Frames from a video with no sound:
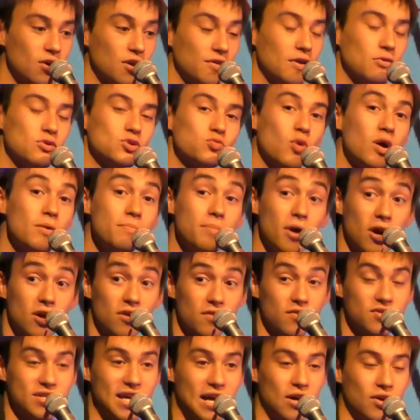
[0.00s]
And there was one part
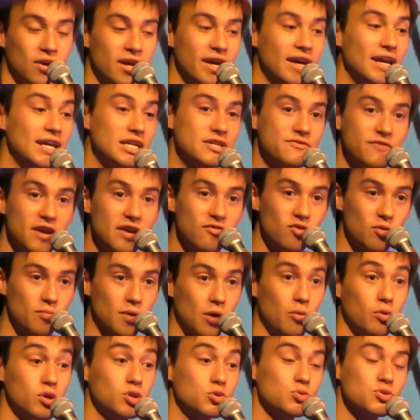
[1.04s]
of the town, his favourite
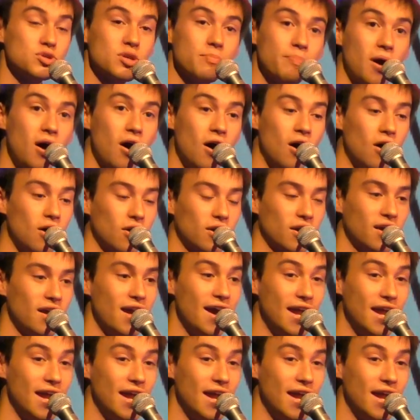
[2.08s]
part, which was the park.